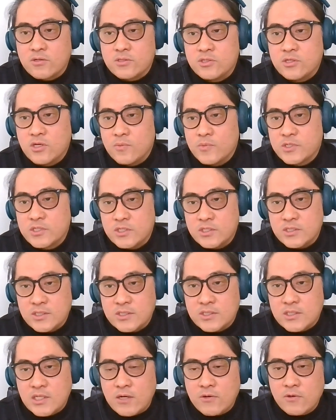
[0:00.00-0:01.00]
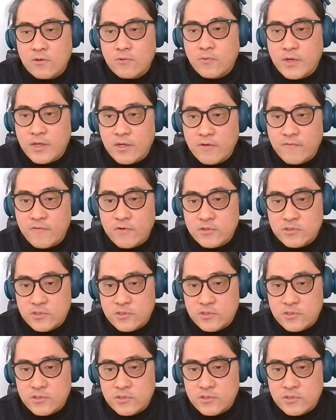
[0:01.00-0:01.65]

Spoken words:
across geometries is our way of